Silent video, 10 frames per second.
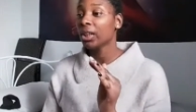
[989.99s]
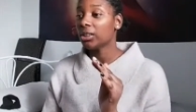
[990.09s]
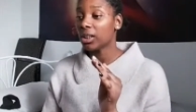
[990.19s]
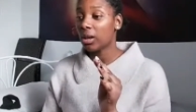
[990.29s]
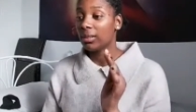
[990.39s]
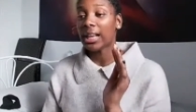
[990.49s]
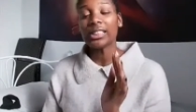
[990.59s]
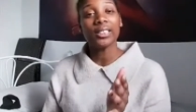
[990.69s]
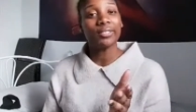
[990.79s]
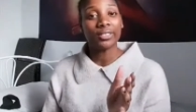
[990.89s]
So that's
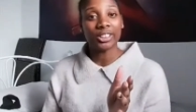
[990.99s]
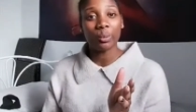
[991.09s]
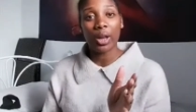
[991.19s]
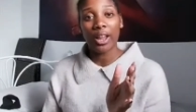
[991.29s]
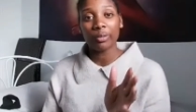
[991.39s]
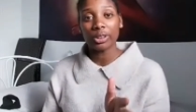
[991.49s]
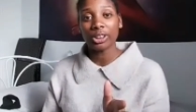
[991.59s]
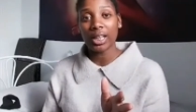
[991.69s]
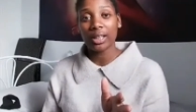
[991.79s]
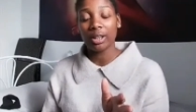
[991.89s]
another reason why everyone's
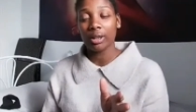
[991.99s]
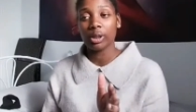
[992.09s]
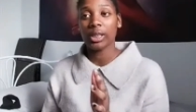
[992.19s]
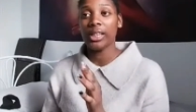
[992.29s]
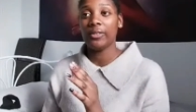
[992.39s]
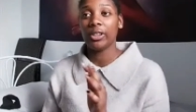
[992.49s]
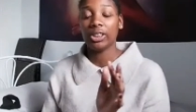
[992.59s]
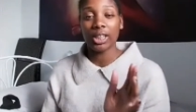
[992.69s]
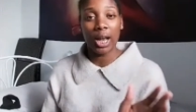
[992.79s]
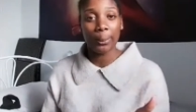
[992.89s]
trying to go to either
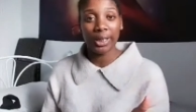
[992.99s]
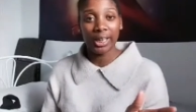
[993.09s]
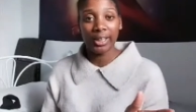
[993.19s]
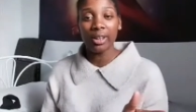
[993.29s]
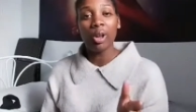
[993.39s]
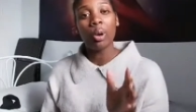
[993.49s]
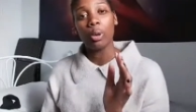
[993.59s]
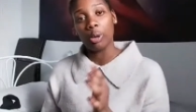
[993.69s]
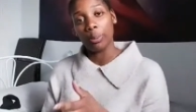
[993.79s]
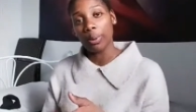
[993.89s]
Germany
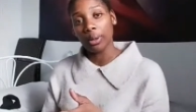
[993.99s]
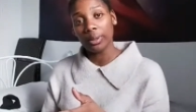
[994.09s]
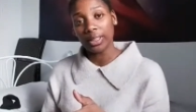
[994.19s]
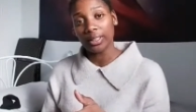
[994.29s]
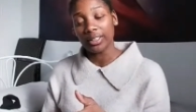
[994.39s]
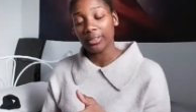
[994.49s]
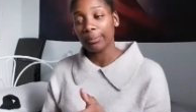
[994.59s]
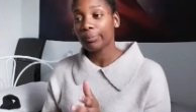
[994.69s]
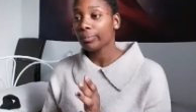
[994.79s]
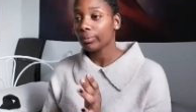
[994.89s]
or Poland,
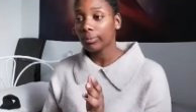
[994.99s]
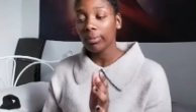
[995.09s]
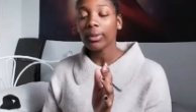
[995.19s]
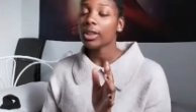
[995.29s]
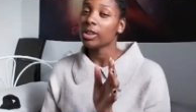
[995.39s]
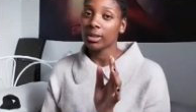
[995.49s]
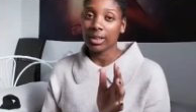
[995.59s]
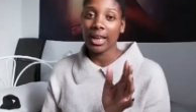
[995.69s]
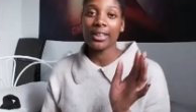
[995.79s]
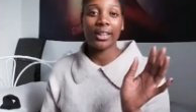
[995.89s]
so
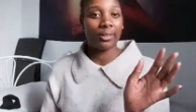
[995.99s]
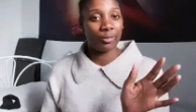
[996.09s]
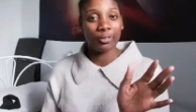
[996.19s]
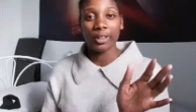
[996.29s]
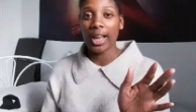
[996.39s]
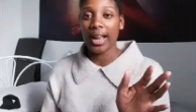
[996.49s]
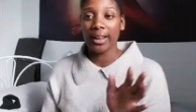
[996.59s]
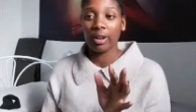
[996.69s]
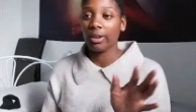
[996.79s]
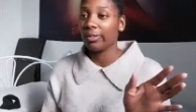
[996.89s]
that they can
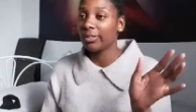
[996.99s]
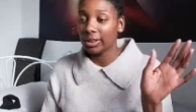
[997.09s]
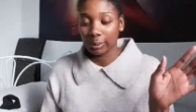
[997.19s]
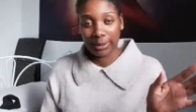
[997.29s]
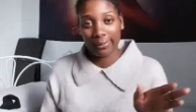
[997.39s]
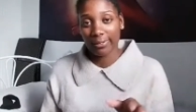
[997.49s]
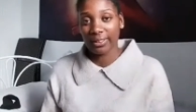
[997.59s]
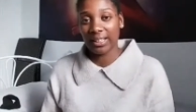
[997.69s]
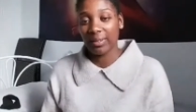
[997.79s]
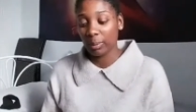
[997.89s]
fly off to
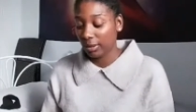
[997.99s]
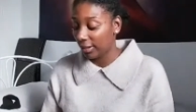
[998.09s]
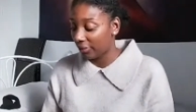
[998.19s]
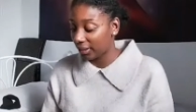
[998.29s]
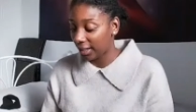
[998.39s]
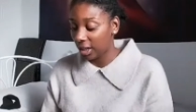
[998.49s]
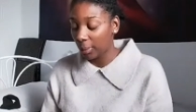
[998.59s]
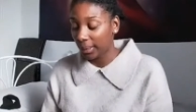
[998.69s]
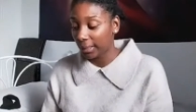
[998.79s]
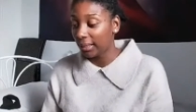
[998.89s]
wherever they're
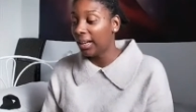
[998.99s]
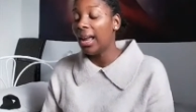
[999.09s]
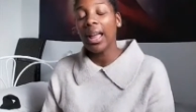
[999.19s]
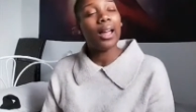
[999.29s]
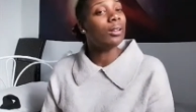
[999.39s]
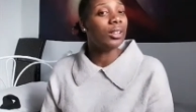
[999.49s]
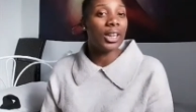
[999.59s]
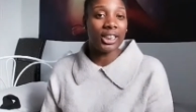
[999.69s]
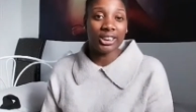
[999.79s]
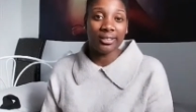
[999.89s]
going. And the
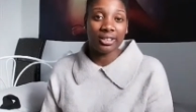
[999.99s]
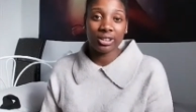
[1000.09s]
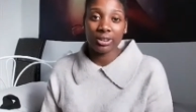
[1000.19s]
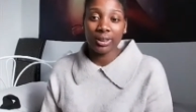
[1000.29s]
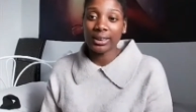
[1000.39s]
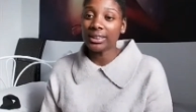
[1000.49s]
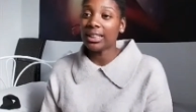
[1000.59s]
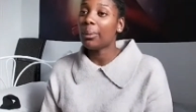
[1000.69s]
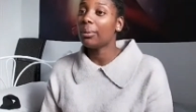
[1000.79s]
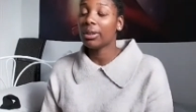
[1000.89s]
Nigerian students,
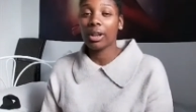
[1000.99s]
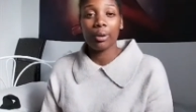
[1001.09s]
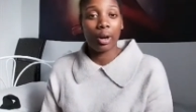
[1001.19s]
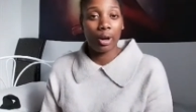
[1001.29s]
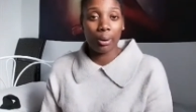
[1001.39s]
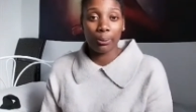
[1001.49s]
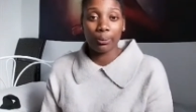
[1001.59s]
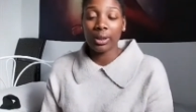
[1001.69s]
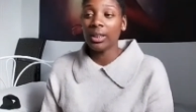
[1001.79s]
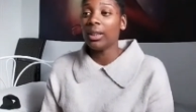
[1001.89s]
they want to go home.